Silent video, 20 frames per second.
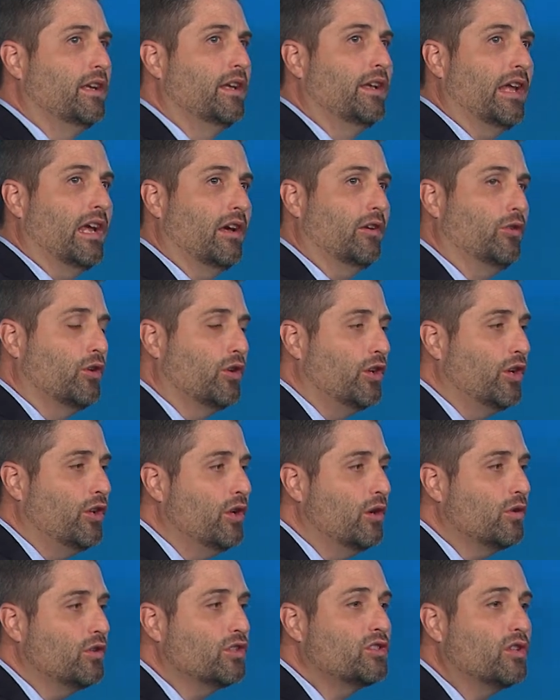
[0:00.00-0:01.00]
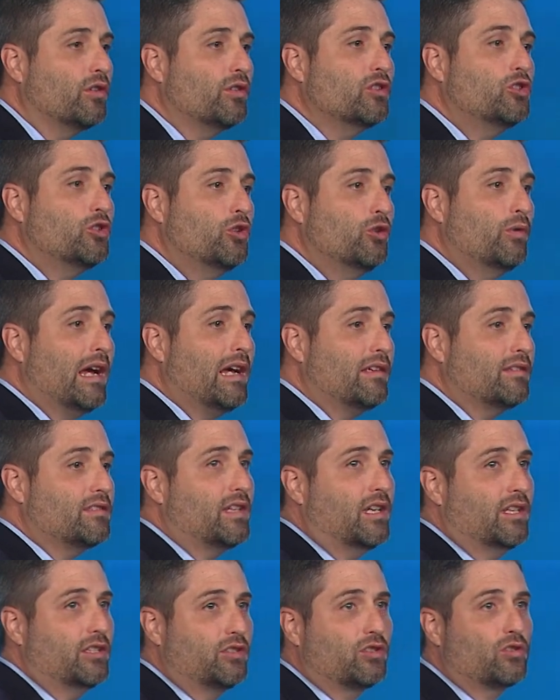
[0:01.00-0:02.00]
Now, you're going to notice on the 2
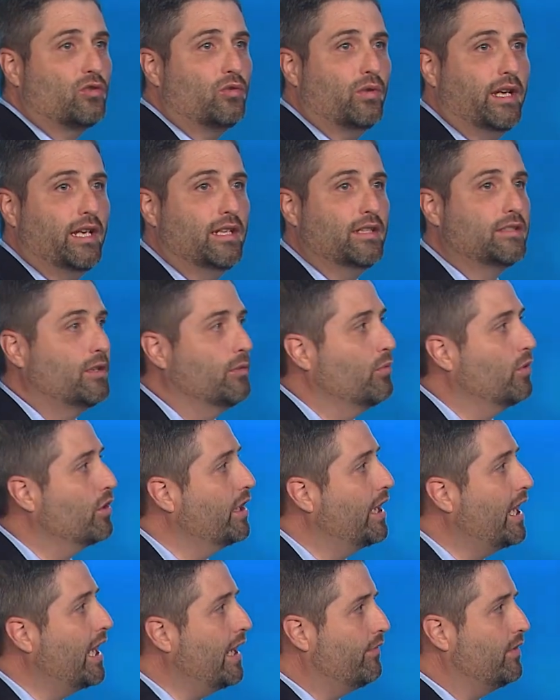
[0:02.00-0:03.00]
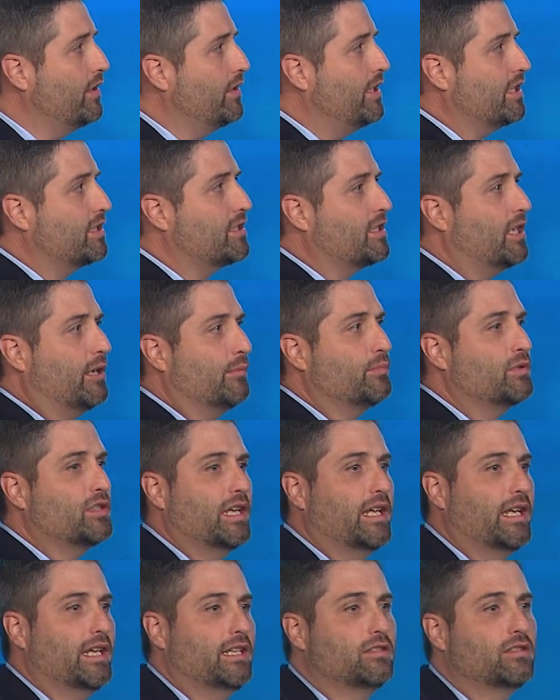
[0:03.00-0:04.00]
outside screens that we're going to have the desktop
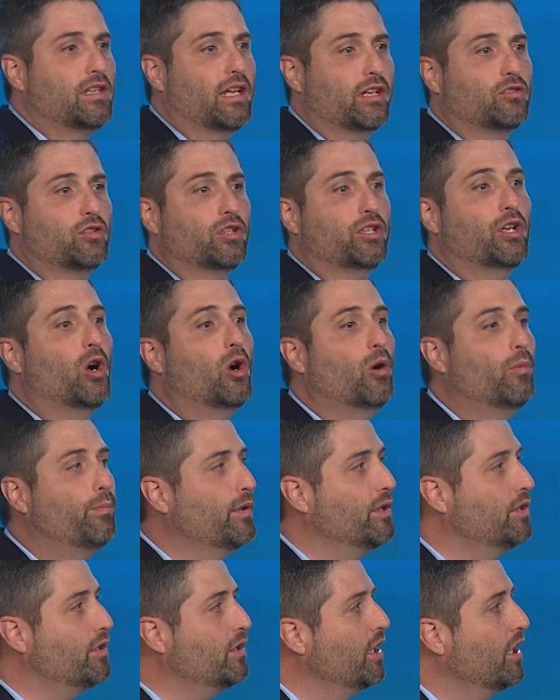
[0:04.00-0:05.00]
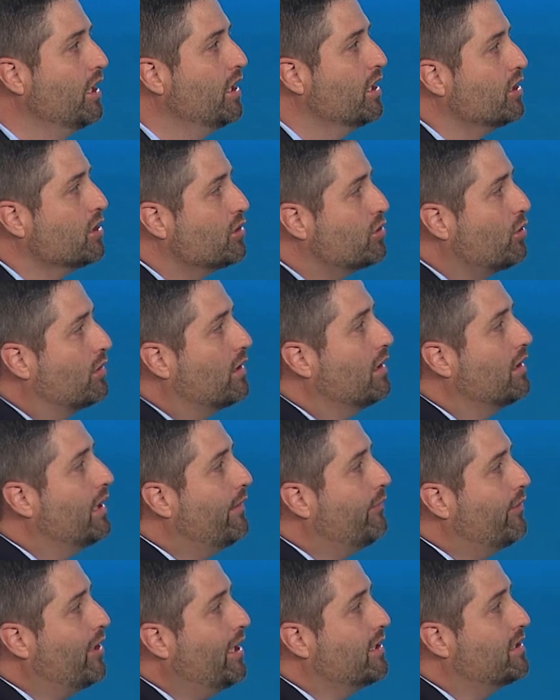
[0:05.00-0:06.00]
settings actually opened. So on the
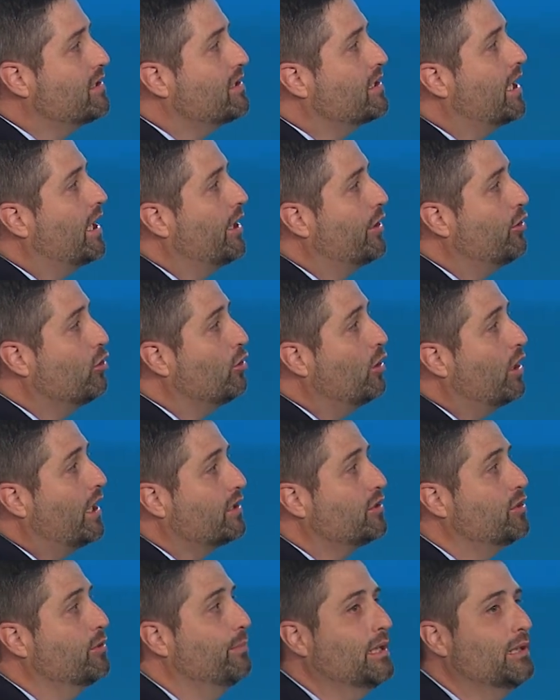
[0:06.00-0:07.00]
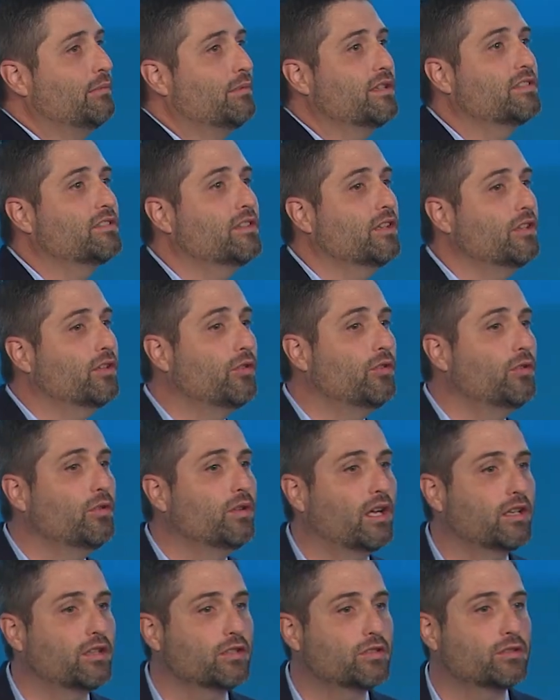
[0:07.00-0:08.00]
left-hand side, you'll actually be able to see the do
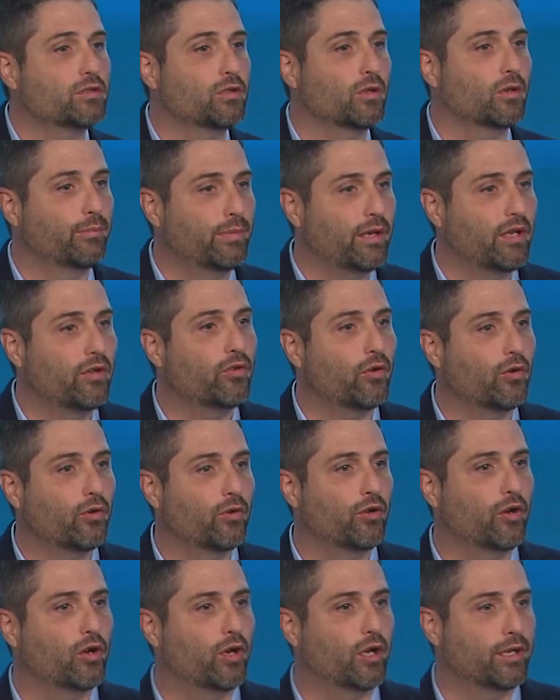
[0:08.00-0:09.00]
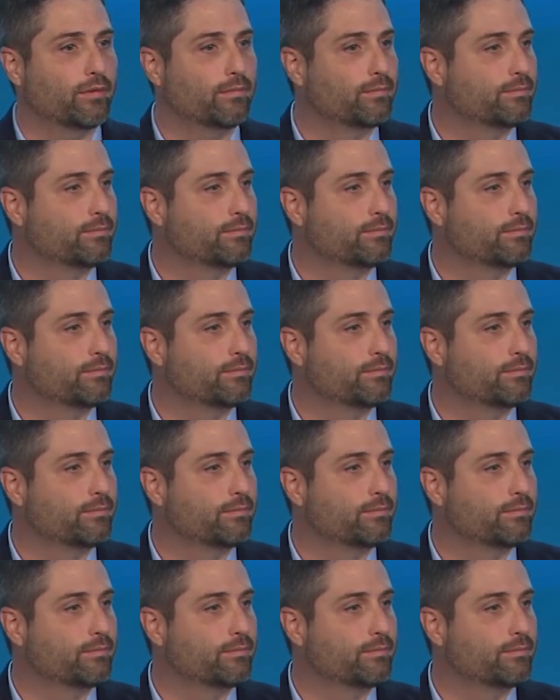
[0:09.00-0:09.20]
not disturb being turned on.